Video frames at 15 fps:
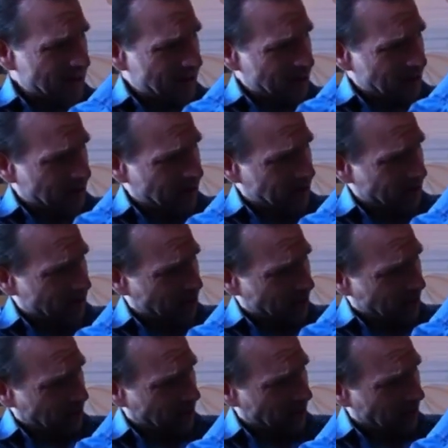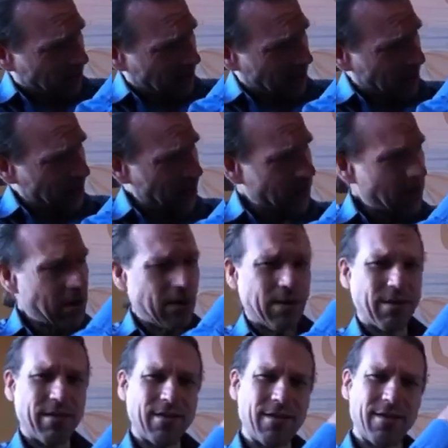Just in there.
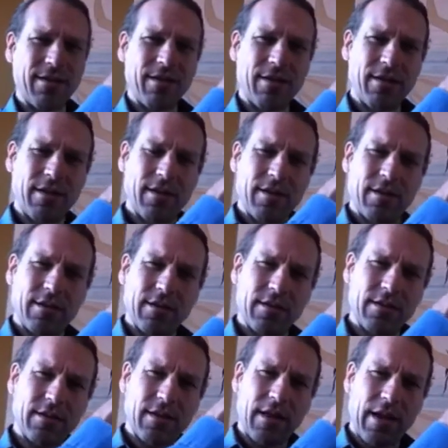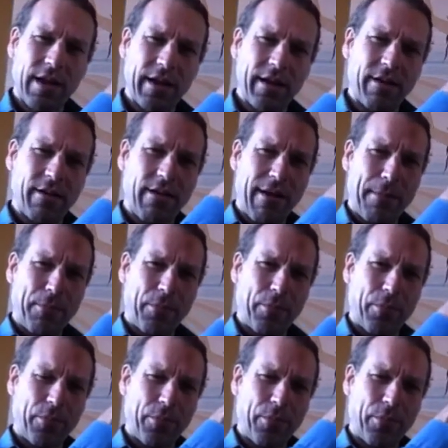Slide her up.